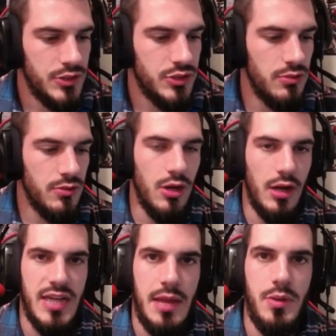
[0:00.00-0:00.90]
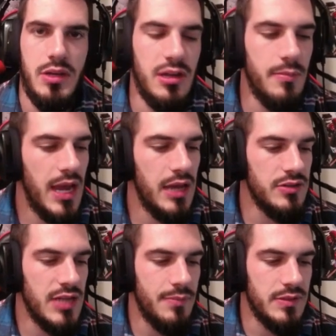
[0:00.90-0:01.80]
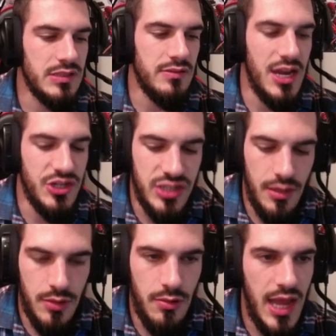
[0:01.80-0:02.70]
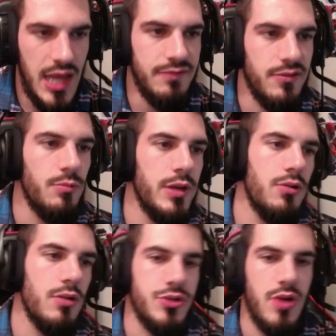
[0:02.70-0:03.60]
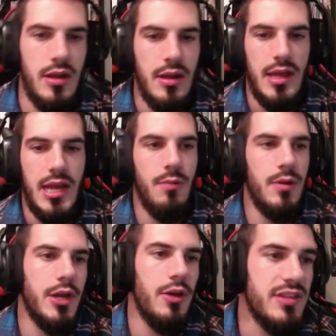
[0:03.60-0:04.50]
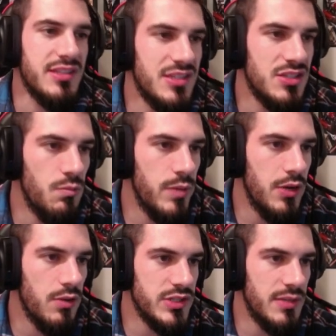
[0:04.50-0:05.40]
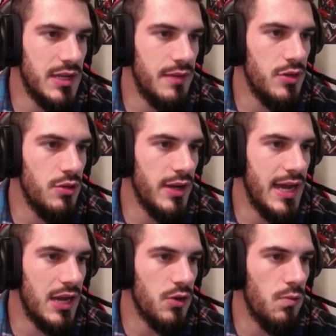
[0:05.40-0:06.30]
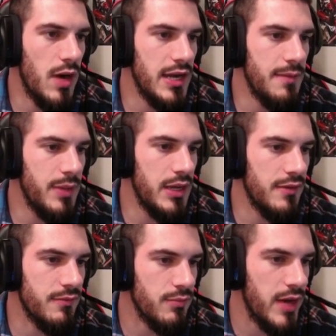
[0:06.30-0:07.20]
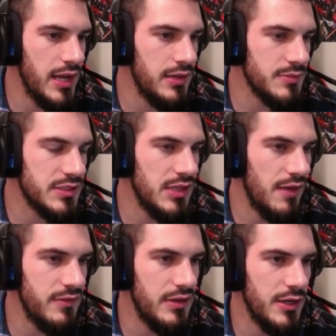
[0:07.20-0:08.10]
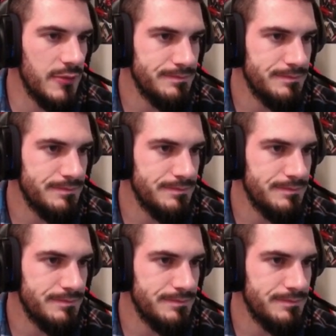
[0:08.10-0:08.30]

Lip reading: you type in command, you type in /WA for weak cores, right? Here we go. This is the weak cores I'm giving you. I got quite a bit of random stuff in here.